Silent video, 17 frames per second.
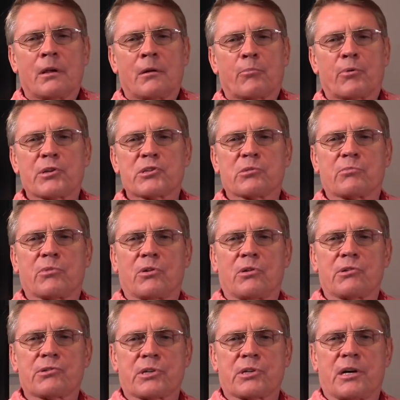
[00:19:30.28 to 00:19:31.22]

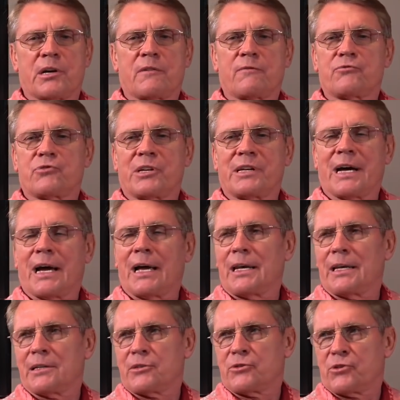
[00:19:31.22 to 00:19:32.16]
Principles of
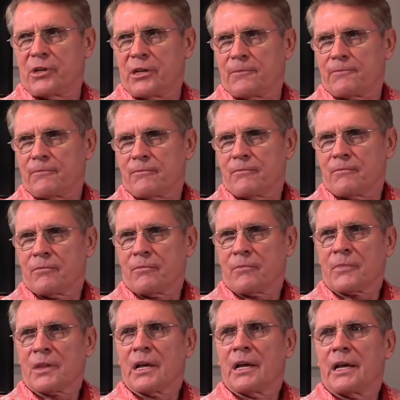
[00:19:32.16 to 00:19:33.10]
Geology.
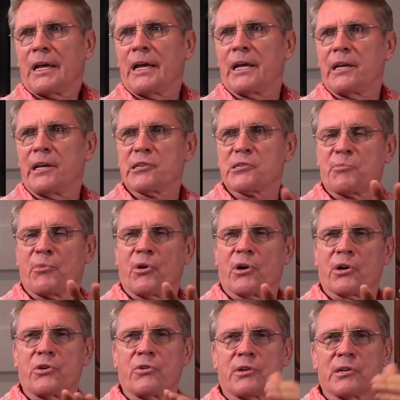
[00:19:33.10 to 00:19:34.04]
In his
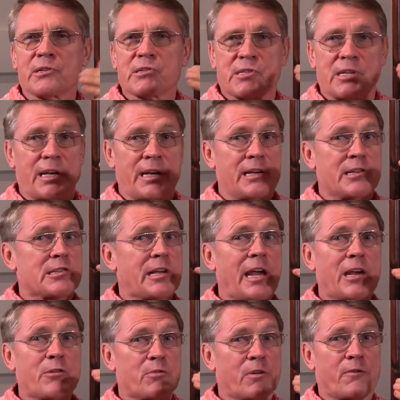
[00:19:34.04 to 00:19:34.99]
book, you can see his
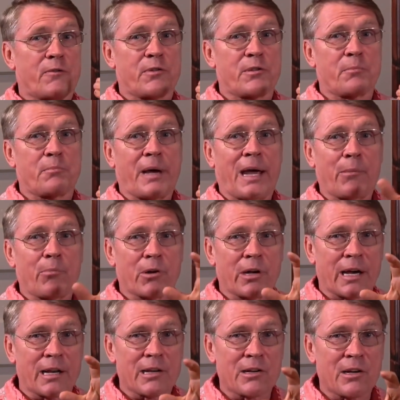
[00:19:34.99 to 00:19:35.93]
hatred for the Bible
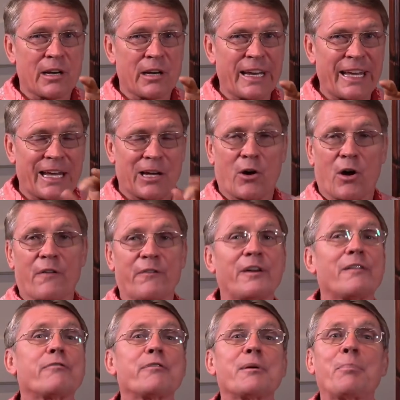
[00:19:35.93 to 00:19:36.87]
kind of leak off
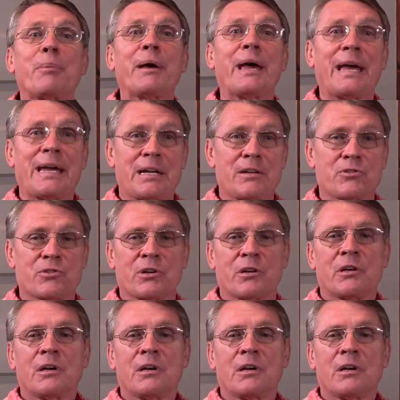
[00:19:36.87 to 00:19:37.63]
every page.